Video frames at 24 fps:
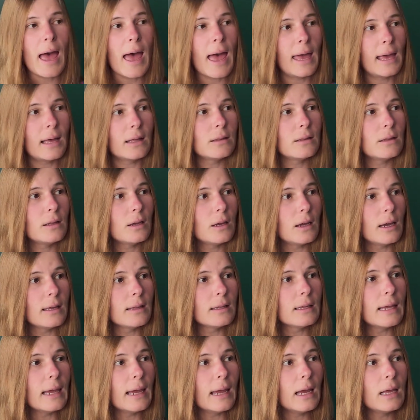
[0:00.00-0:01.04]
And
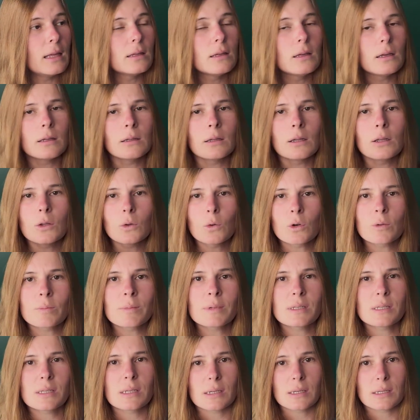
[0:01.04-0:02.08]
it gained
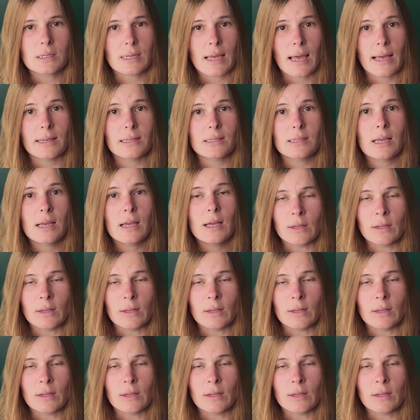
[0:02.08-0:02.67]
enormous success.